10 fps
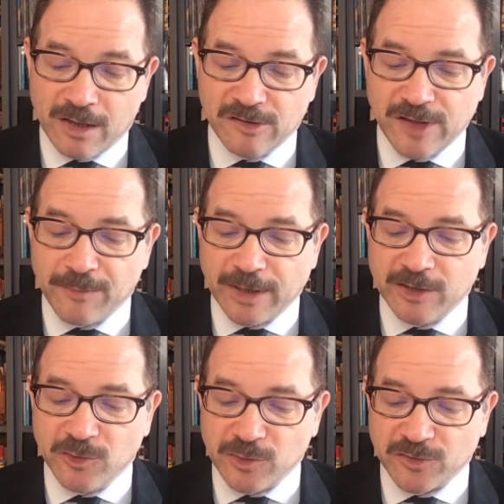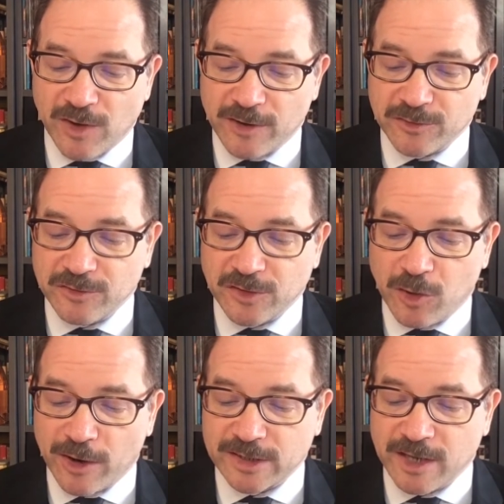Stepping into his trousers,
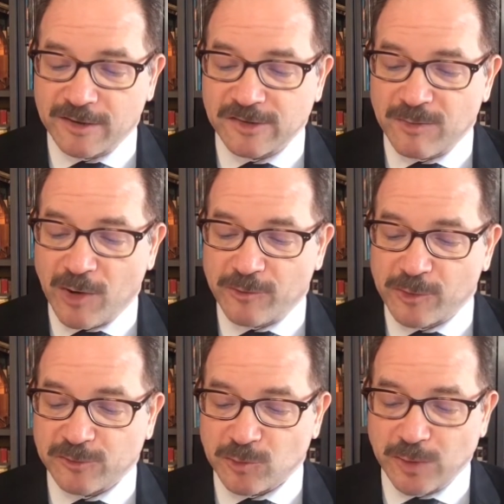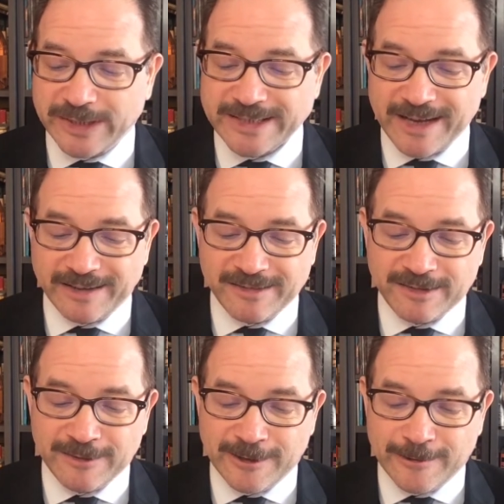Clark tugs them over his ruined
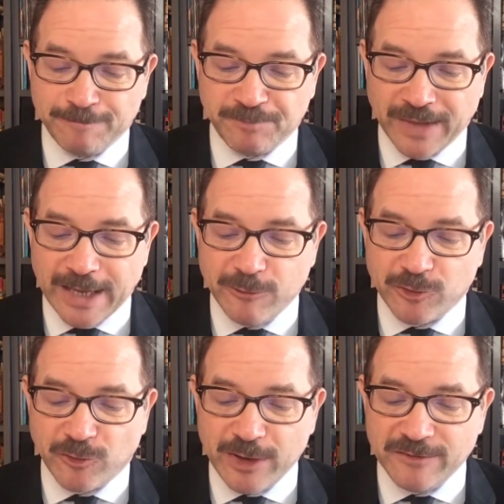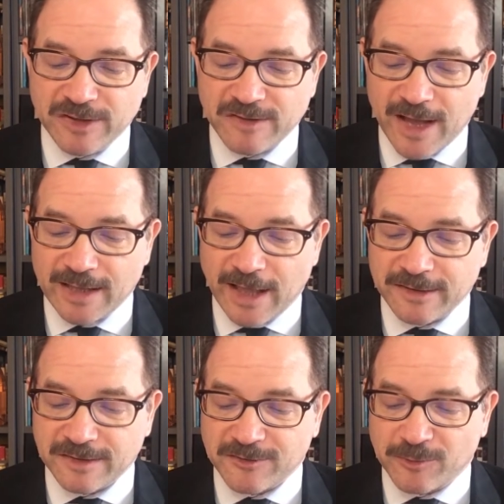tights. He retrieves his
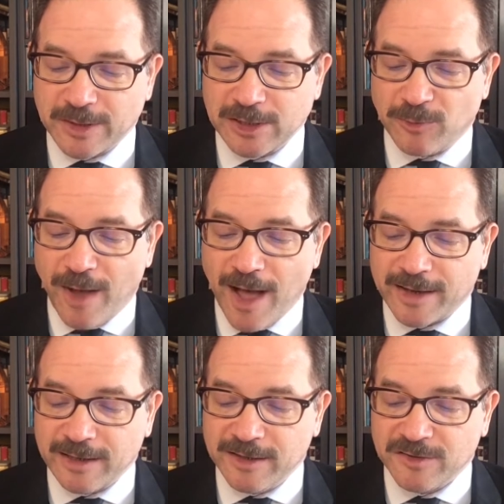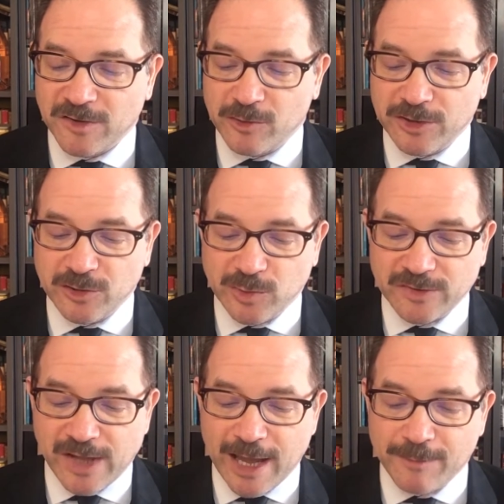eyeglasses from the little pocket he sewed into
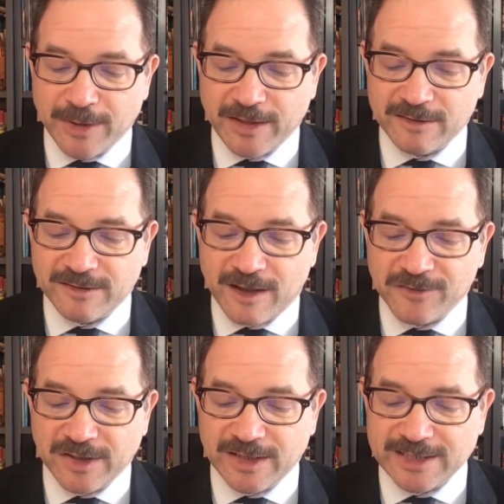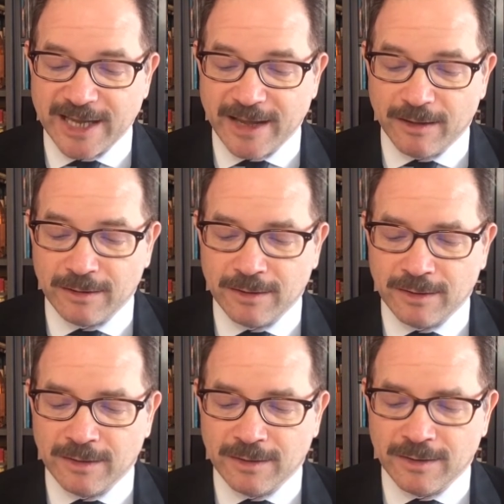his cape and then stuffs in the tail.
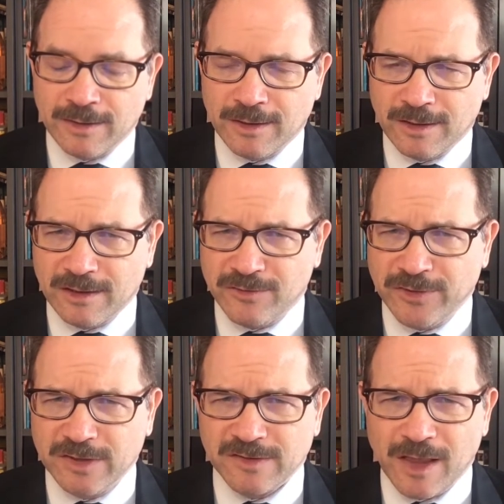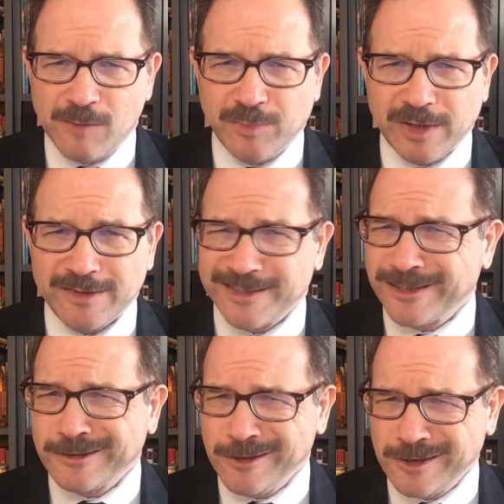It feels lumpy. Does
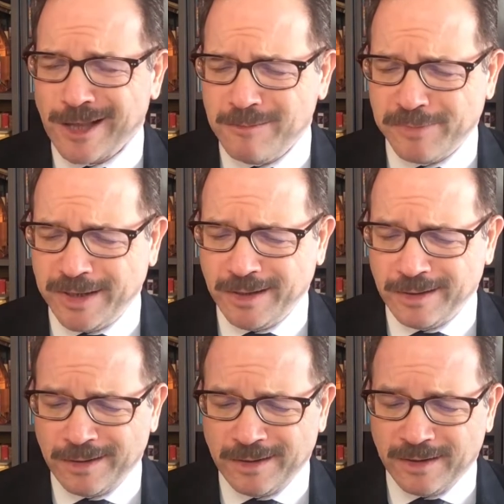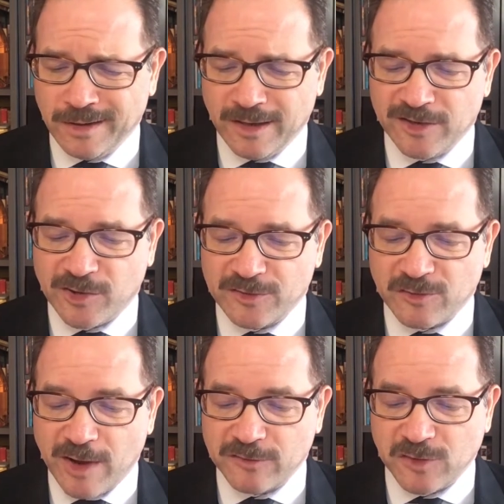it look lumpy? He turns
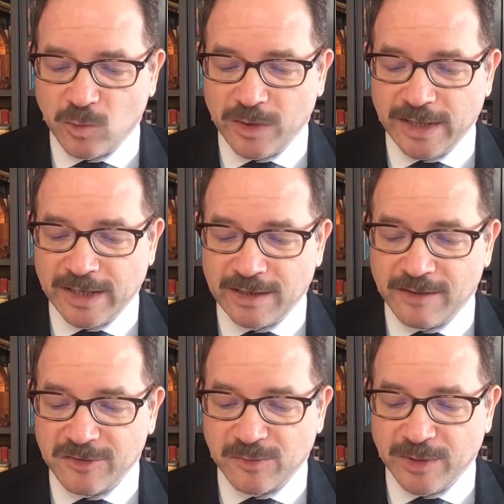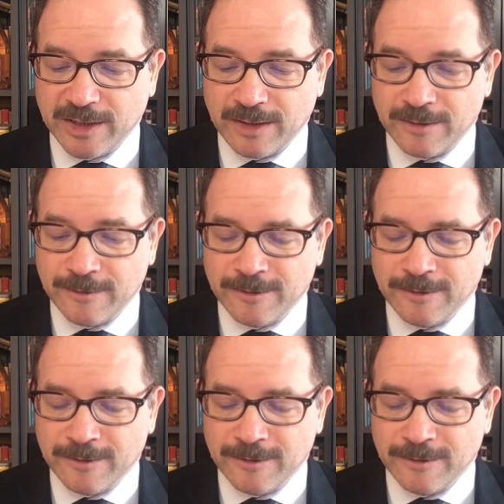around so Willie can give his opinion.